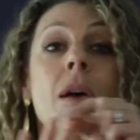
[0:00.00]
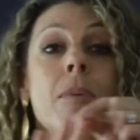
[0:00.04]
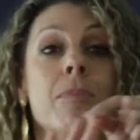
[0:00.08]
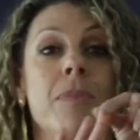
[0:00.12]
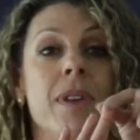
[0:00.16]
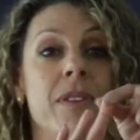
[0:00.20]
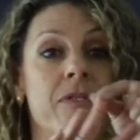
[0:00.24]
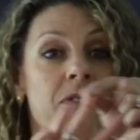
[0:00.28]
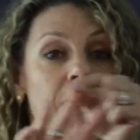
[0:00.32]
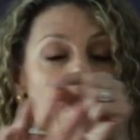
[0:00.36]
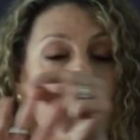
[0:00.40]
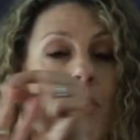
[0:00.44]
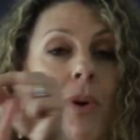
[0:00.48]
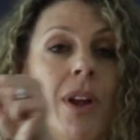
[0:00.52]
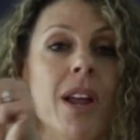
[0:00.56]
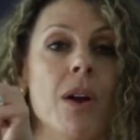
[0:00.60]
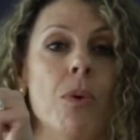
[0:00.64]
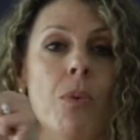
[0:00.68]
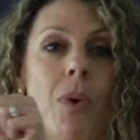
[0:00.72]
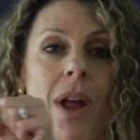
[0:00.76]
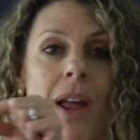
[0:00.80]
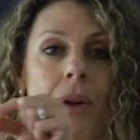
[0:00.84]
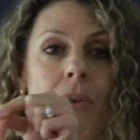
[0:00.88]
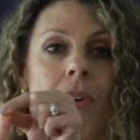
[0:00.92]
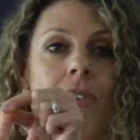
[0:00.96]
Be very
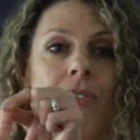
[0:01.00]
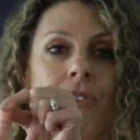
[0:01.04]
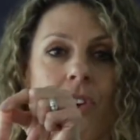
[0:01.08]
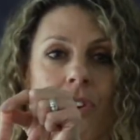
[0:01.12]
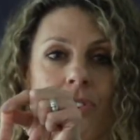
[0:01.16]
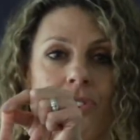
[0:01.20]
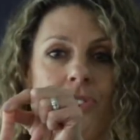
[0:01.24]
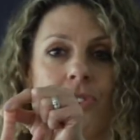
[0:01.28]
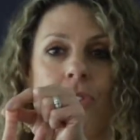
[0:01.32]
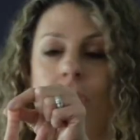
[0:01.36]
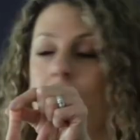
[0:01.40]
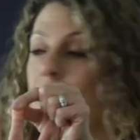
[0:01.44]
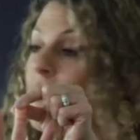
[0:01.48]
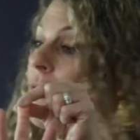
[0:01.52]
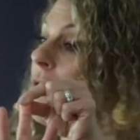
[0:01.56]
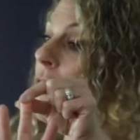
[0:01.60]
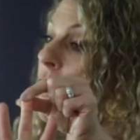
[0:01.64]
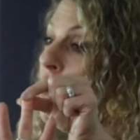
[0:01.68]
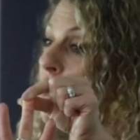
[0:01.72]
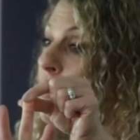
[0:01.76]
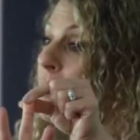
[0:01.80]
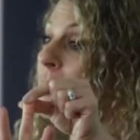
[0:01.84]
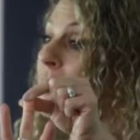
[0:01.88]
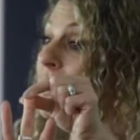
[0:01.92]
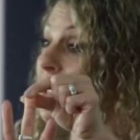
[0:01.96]
aware of those
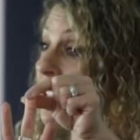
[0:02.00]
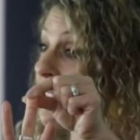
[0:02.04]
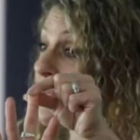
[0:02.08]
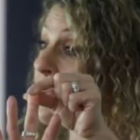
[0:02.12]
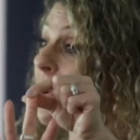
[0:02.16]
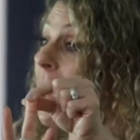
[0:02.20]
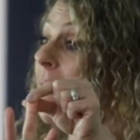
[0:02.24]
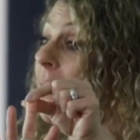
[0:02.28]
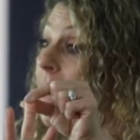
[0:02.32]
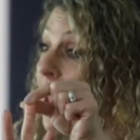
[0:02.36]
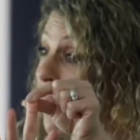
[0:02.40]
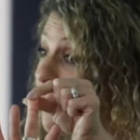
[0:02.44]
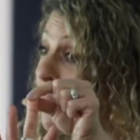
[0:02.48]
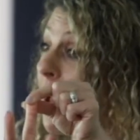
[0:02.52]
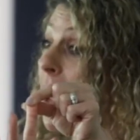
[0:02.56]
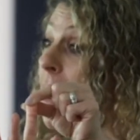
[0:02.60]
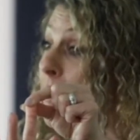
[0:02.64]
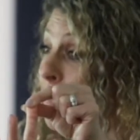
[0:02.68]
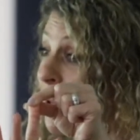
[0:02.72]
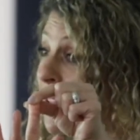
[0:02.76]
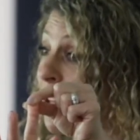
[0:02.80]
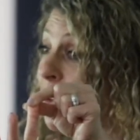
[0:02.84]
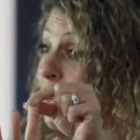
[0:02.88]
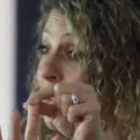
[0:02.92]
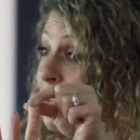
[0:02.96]
non-verbals as well. They may
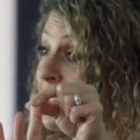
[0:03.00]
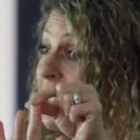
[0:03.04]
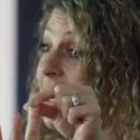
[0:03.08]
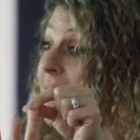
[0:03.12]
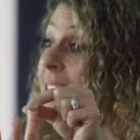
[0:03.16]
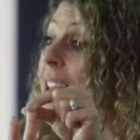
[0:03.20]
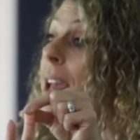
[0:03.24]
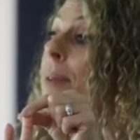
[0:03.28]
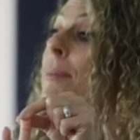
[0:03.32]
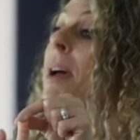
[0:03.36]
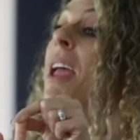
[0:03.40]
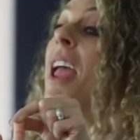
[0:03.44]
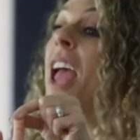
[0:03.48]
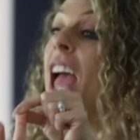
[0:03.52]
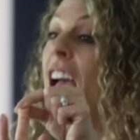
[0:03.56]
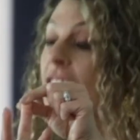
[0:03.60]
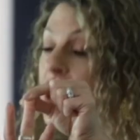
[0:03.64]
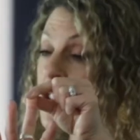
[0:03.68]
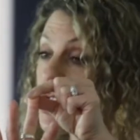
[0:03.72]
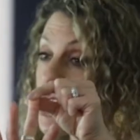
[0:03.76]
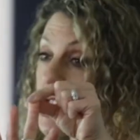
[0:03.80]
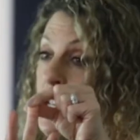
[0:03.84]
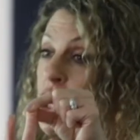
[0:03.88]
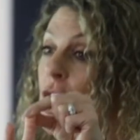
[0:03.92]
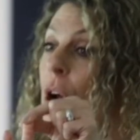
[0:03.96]
be using them
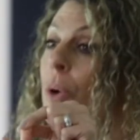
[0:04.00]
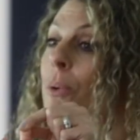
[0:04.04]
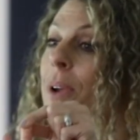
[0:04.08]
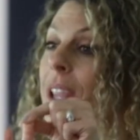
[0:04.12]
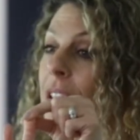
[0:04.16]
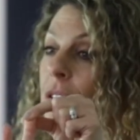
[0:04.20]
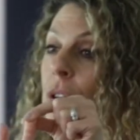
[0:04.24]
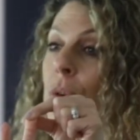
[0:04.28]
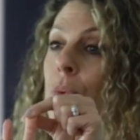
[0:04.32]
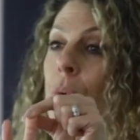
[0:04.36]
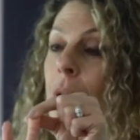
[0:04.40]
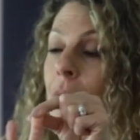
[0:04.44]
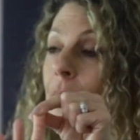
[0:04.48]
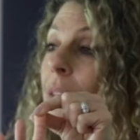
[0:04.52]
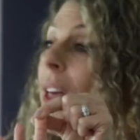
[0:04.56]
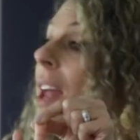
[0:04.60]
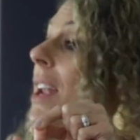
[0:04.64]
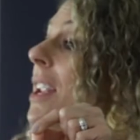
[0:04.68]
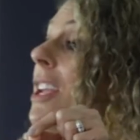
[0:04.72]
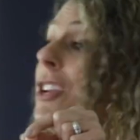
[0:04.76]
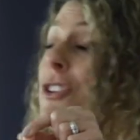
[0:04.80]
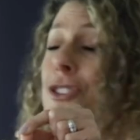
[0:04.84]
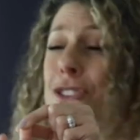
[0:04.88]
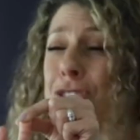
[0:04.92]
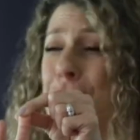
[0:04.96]
and showing you what they
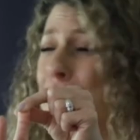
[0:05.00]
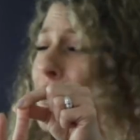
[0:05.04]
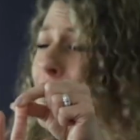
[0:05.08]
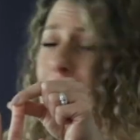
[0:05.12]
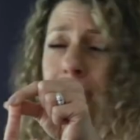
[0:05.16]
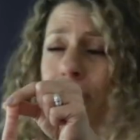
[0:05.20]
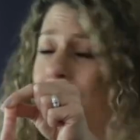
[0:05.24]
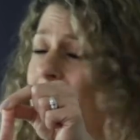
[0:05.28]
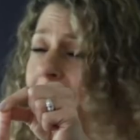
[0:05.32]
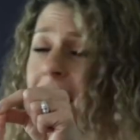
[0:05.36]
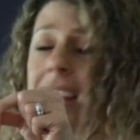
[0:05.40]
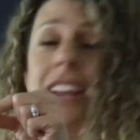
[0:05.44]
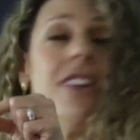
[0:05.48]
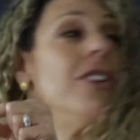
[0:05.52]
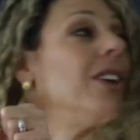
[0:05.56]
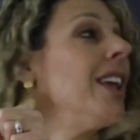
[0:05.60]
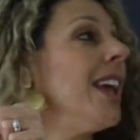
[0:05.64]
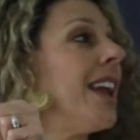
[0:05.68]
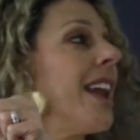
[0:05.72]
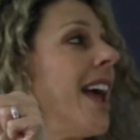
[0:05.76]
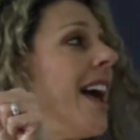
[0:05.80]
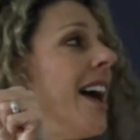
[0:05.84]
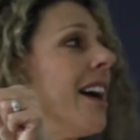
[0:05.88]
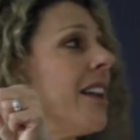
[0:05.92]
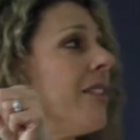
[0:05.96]
need to do if they need to
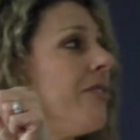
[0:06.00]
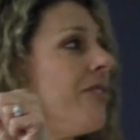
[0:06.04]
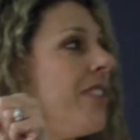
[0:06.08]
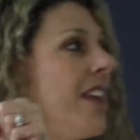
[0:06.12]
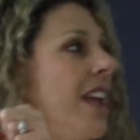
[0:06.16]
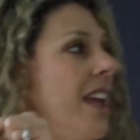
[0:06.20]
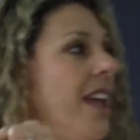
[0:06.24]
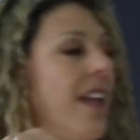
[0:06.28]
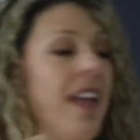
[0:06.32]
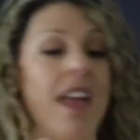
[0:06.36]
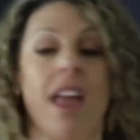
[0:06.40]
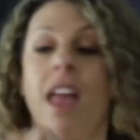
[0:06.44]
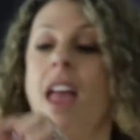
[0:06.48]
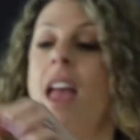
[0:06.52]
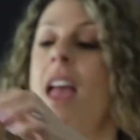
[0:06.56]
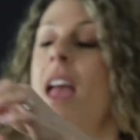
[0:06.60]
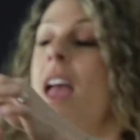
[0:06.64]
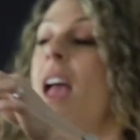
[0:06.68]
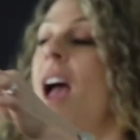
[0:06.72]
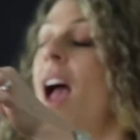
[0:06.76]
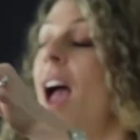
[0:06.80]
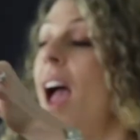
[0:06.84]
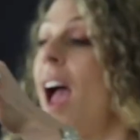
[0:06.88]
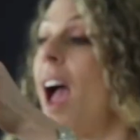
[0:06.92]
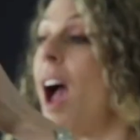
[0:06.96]
get out of there.
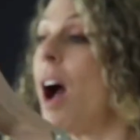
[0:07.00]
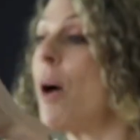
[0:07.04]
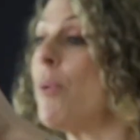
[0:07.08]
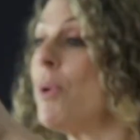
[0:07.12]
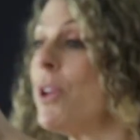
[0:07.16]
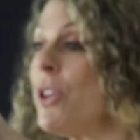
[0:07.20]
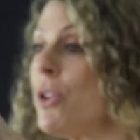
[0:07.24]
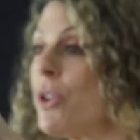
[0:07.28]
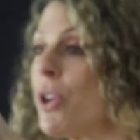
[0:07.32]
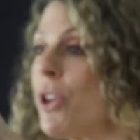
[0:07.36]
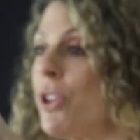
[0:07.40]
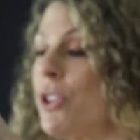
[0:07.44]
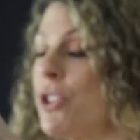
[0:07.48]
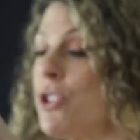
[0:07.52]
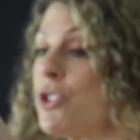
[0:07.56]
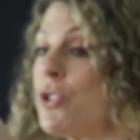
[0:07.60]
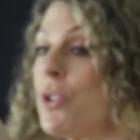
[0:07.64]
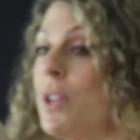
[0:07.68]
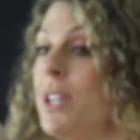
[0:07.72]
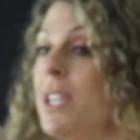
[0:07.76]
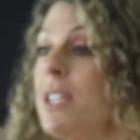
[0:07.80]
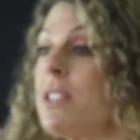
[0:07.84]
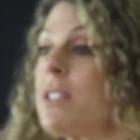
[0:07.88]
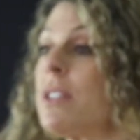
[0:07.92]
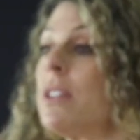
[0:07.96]
How are you going to do
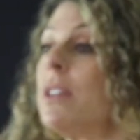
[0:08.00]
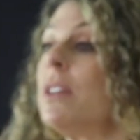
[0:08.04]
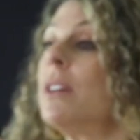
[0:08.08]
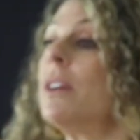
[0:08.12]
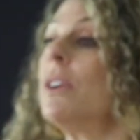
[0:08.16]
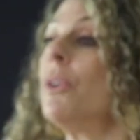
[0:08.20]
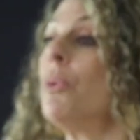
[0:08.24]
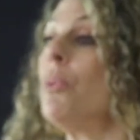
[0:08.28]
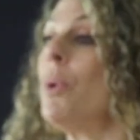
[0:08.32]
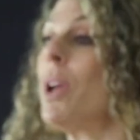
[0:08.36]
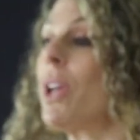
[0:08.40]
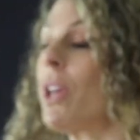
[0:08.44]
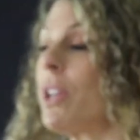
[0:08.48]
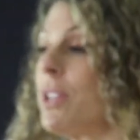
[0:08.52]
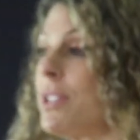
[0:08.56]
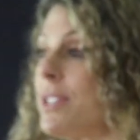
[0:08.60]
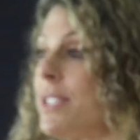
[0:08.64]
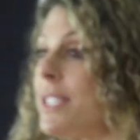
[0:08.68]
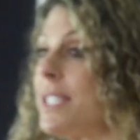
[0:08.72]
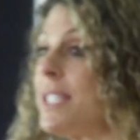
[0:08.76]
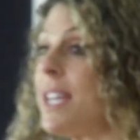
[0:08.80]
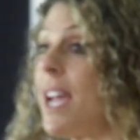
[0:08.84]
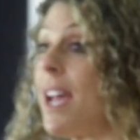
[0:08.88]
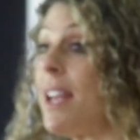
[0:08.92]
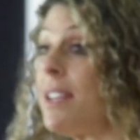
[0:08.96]
it? We're going to
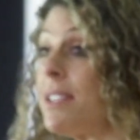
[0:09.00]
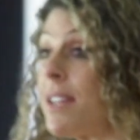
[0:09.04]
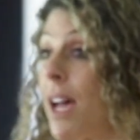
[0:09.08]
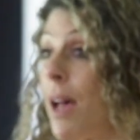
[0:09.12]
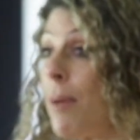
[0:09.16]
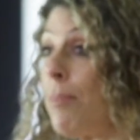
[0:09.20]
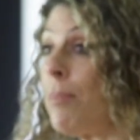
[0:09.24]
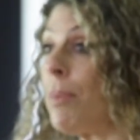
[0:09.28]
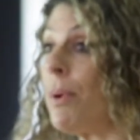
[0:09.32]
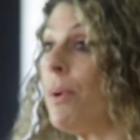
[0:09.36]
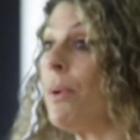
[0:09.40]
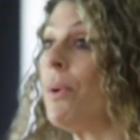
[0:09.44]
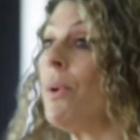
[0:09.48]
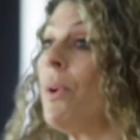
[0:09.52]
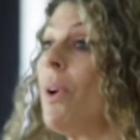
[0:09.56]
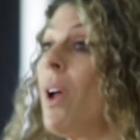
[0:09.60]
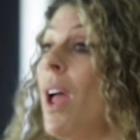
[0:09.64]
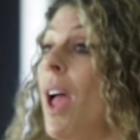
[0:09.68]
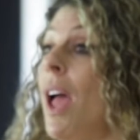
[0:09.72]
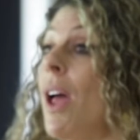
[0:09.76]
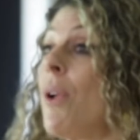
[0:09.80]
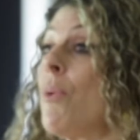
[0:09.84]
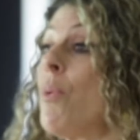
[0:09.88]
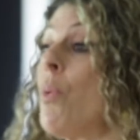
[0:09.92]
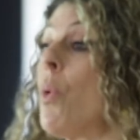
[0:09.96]
stand up
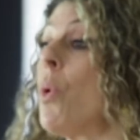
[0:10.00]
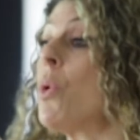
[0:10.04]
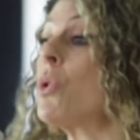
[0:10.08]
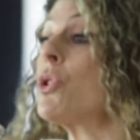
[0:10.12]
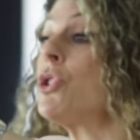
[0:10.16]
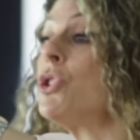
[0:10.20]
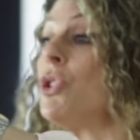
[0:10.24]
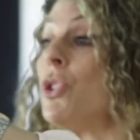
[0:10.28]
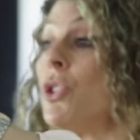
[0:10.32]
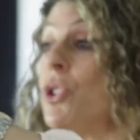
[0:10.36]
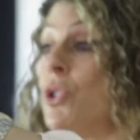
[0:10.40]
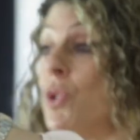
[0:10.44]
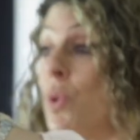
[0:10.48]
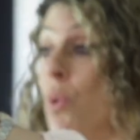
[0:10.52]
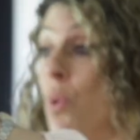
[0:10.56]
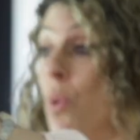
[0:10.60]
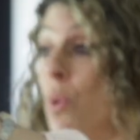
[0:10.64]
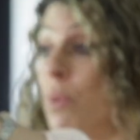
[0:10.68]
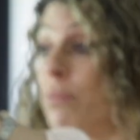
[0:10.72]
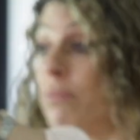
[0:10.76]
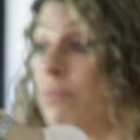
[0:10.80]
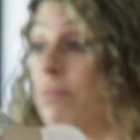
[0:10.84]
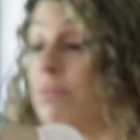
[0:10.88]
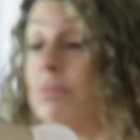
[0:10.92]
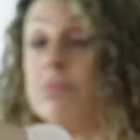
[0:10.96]
and walk to the door.
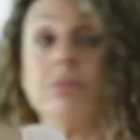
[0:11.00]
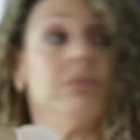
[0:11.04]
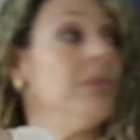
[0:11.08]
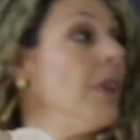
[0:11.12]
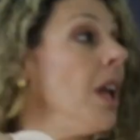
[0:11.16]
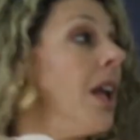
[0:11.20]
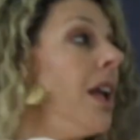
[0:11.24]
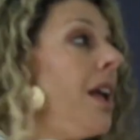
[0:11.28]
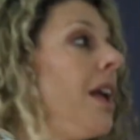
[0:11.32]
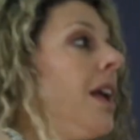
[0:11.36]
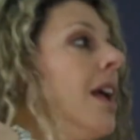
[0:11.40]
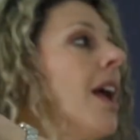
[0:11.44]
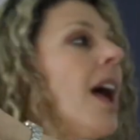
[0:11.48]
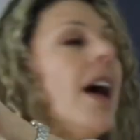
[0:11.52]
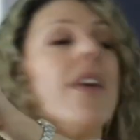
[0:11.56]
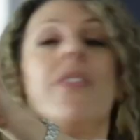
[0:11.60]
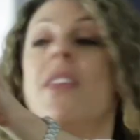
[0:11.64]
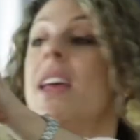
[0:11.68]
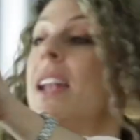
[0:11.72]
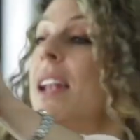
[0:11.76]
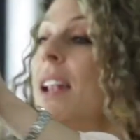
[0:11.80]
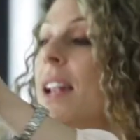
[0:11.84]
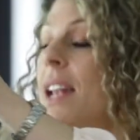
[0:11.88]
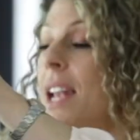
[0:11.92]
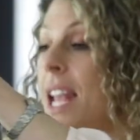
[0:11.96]
And
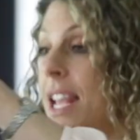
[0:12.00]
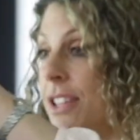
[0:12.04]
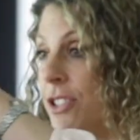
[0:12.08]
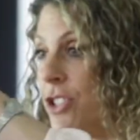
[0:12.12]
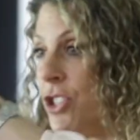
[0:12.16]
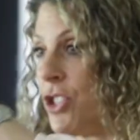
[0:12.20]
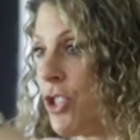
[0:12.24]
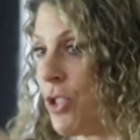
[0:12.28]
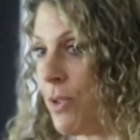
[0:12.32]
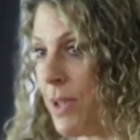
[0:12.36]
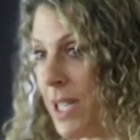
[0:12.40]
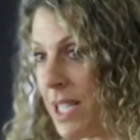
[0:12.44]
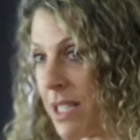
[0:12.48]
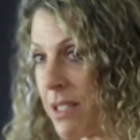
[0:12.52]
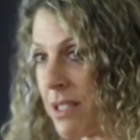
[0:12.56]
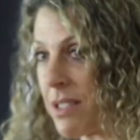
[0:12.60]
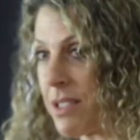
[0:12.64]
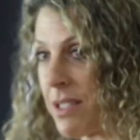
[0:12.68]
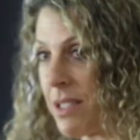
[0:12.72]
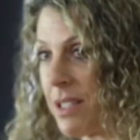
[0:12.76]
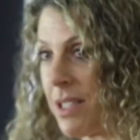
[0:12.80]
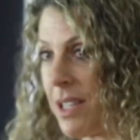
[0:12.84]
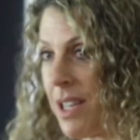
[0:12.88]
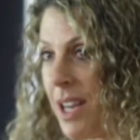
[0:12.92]
then let's do it.